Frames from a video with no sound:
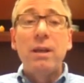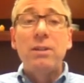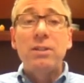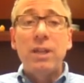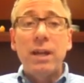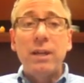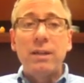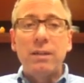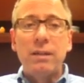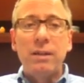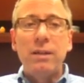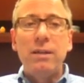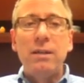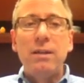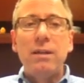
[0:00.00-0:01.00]

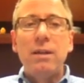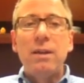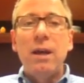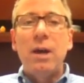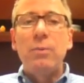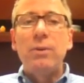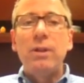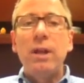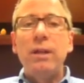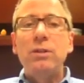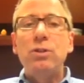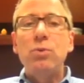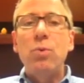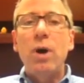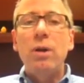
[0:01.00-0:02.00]
Secondly, I would like
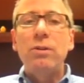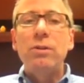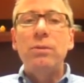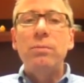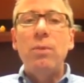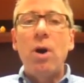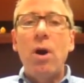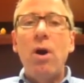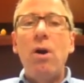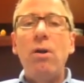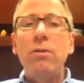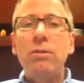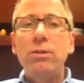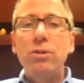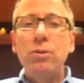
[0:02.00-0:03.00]
to welcome
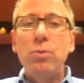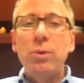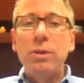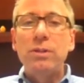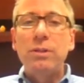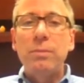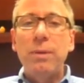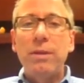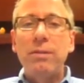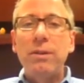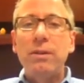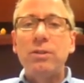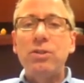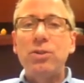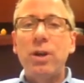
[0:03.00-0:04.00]
all the new Wilton
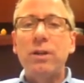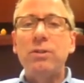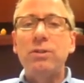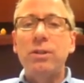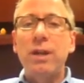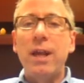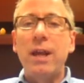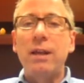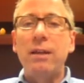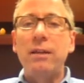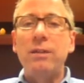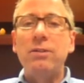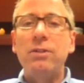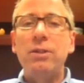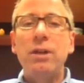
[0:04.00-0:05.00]
Method instructor
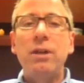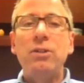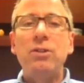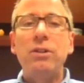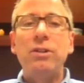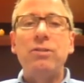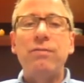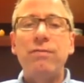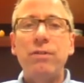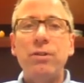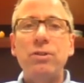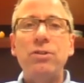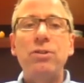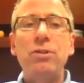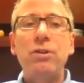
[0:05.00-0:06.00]
candidates to this
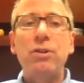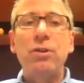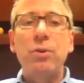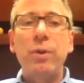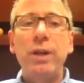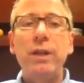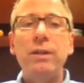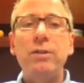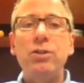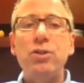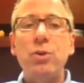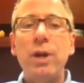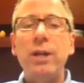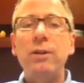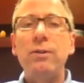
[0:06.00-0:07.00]
first Korean
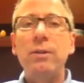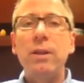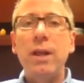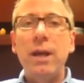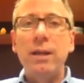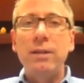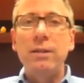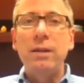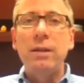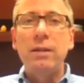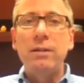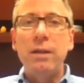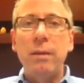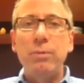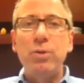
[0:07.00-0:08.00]
trainer-led
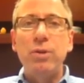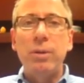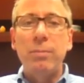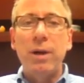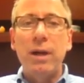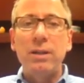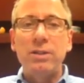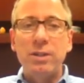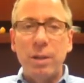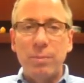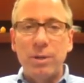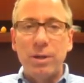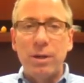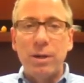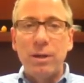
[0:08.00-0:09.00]
WMI
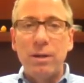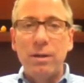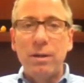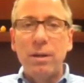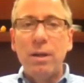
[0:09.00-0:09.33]
seminar.